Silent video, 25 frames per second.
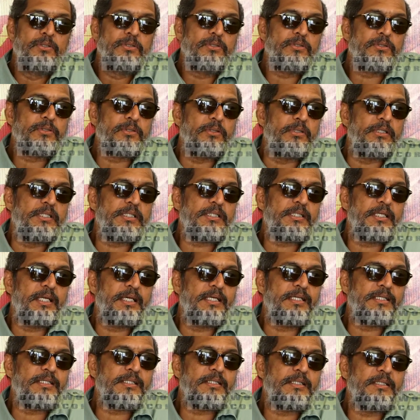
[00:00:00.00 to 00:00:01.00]
So it's
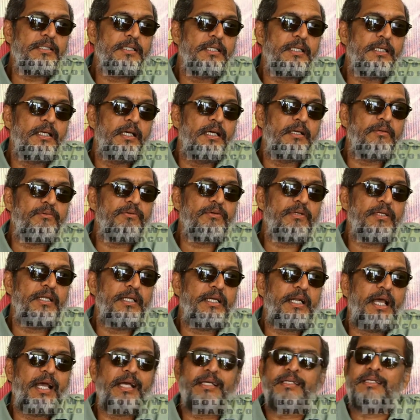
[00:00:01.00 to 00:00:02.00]
nice. And for
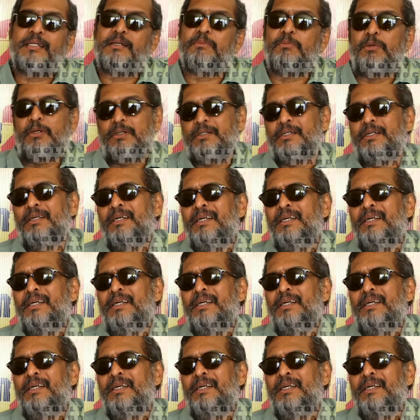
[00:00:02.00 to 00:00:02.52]
an actor, what?